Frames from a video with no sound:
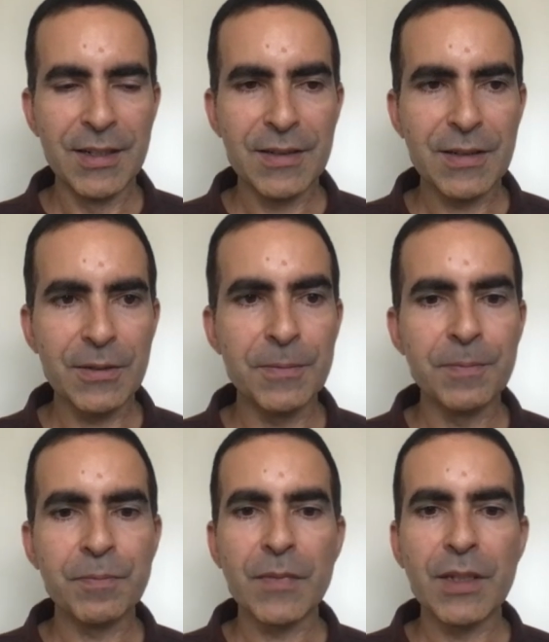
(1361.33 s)
So
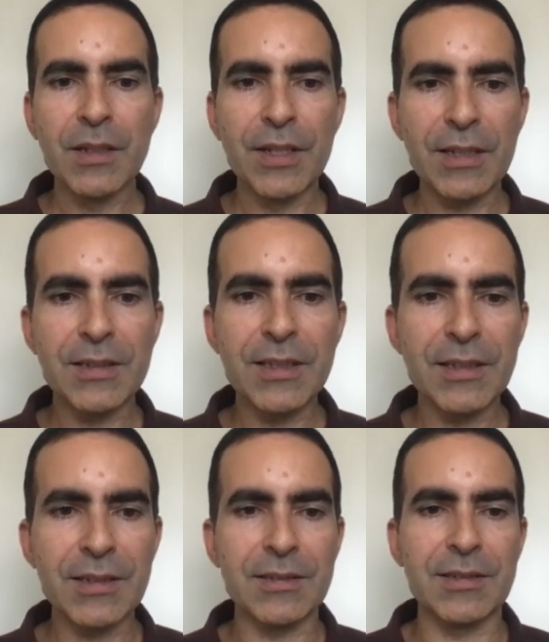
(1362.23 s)
the
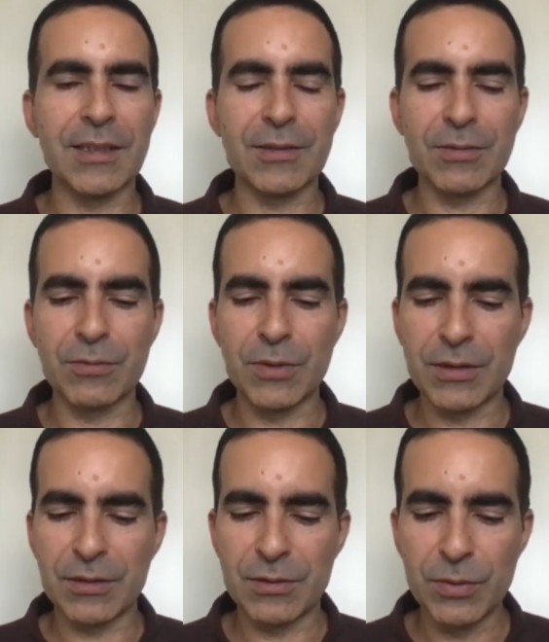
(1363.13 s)
idea that
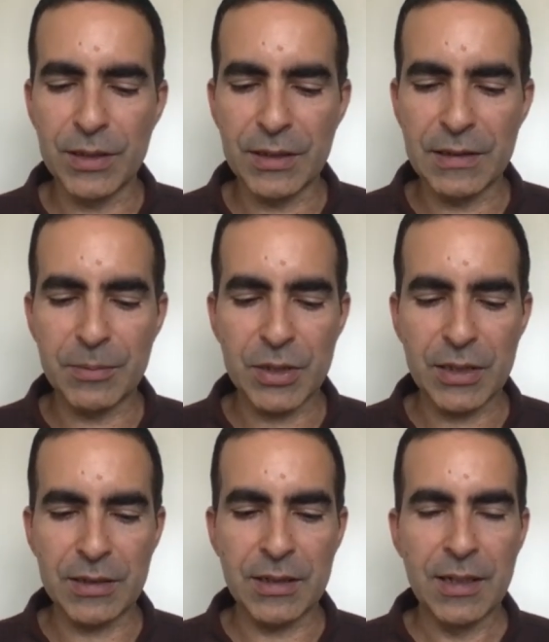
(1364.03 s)
we're doing in
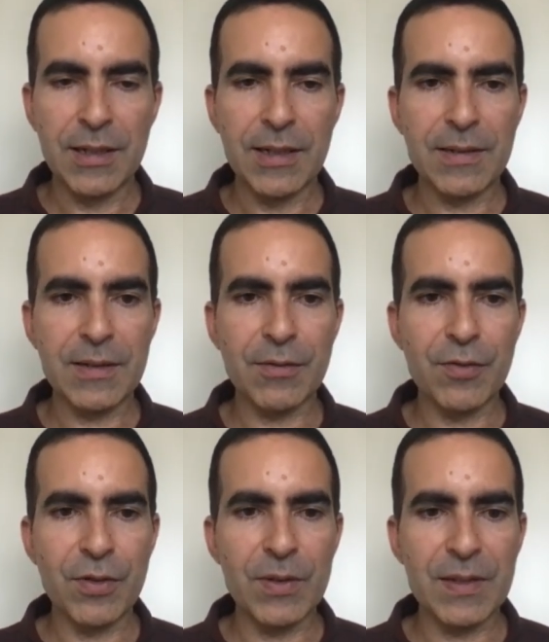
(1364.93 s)
DeepChain is
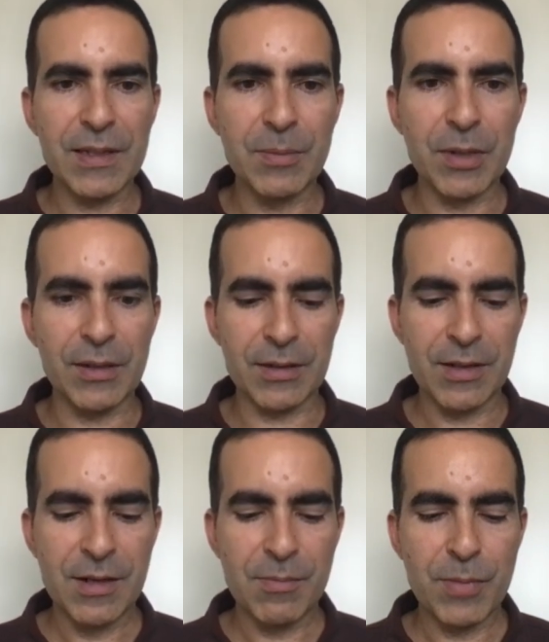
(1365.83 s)
very similar,
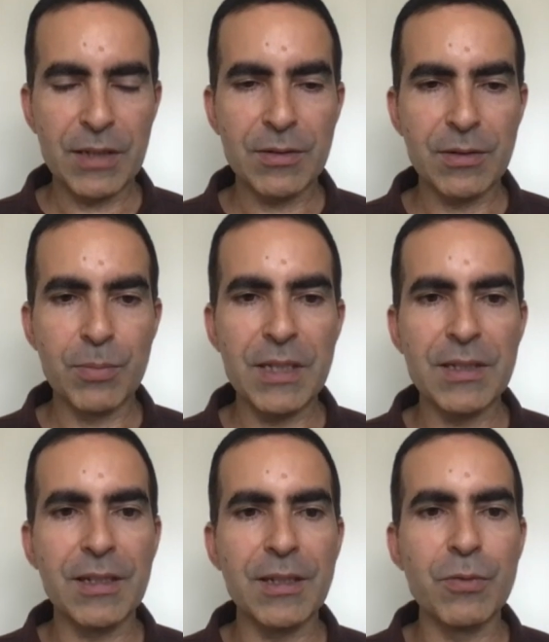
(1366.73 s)
but
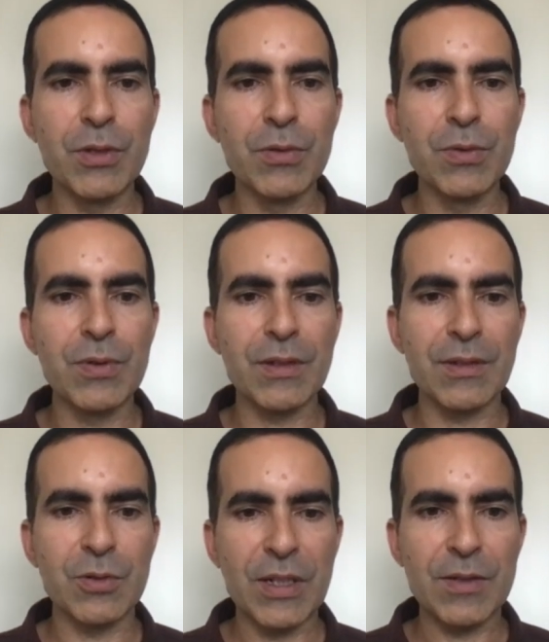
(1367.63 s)
basically we use
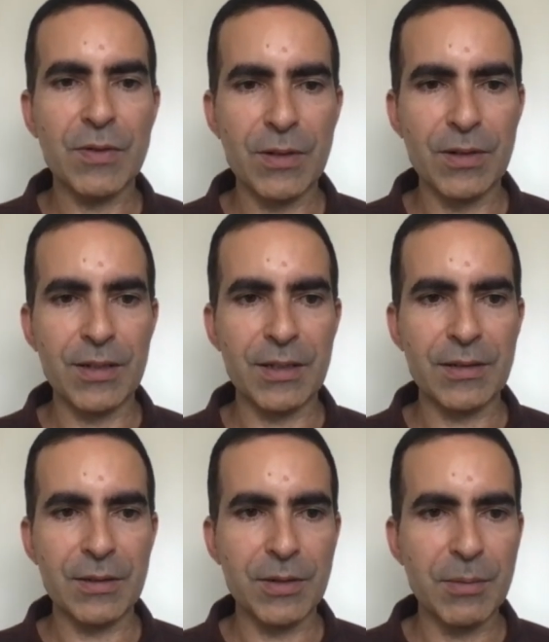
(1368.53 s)
transfer learning.
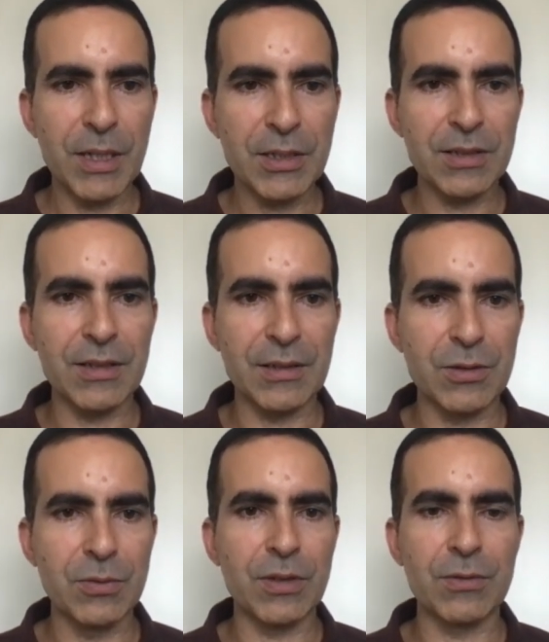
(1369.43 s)
So imagine that
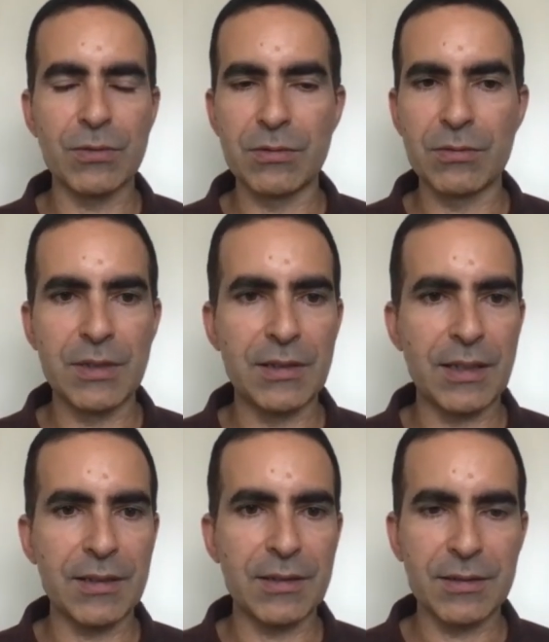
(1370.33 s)
you want to
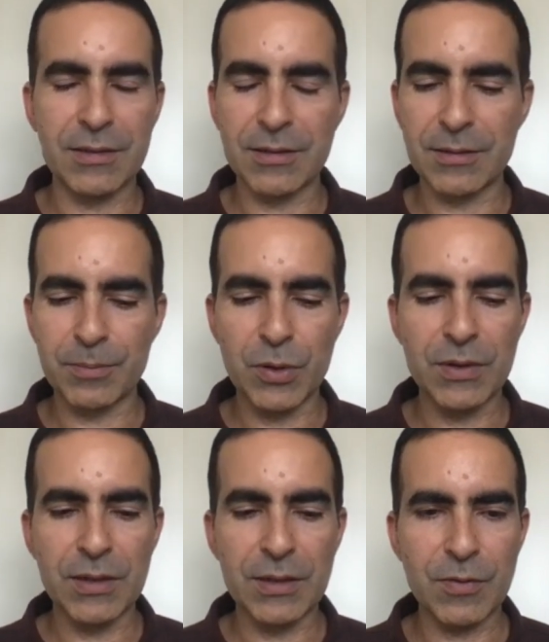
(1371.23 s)
detect
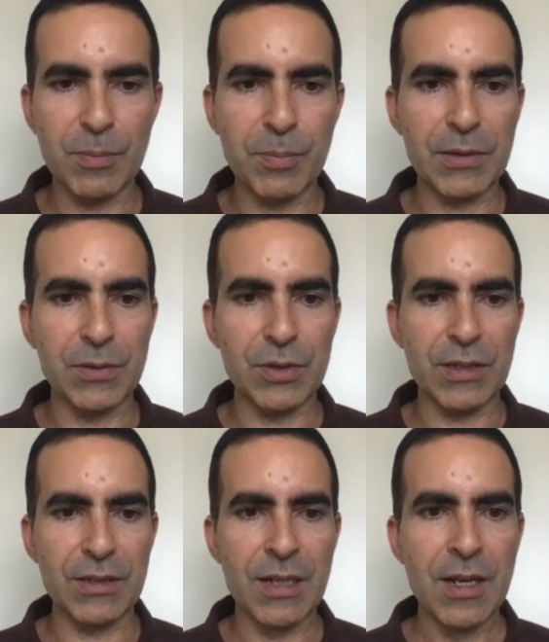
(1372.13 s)
proteins from pathogens.